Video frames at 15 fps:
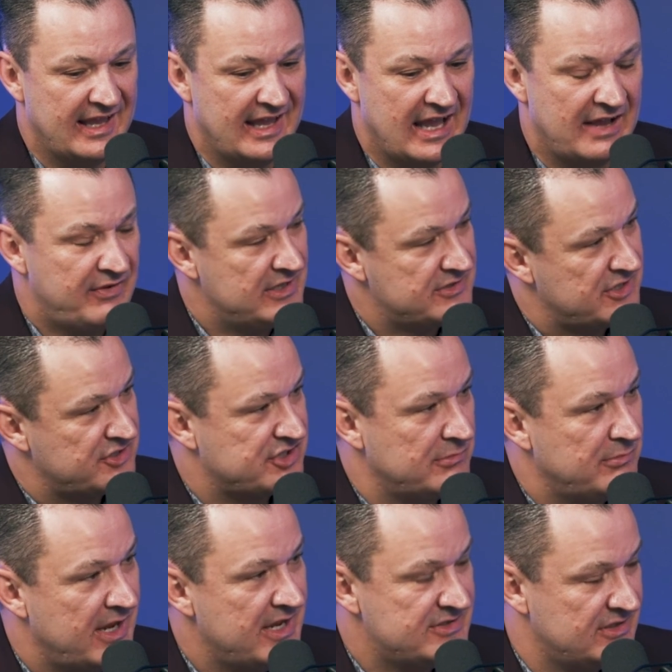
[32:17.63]
I've had such an
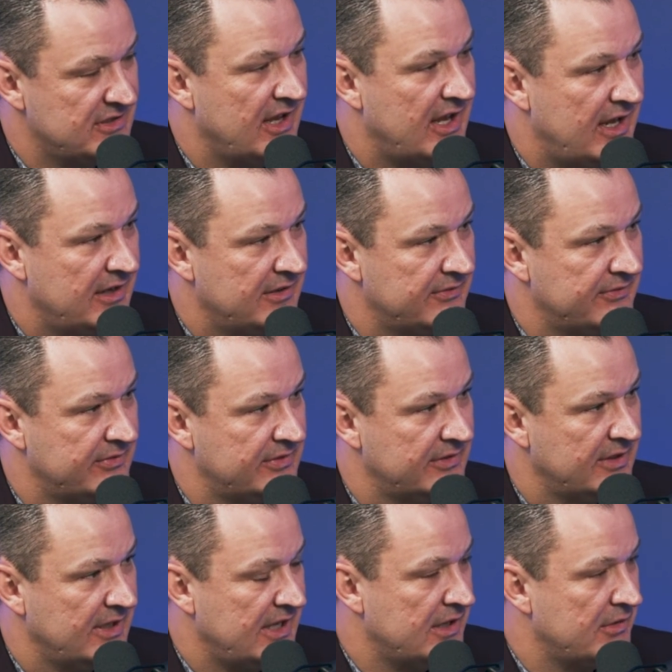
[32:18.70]
amazing life.
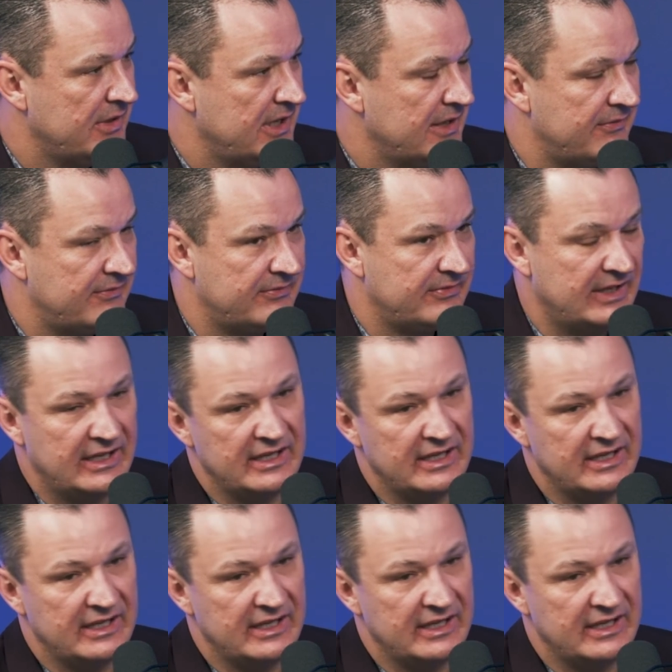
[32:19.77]
If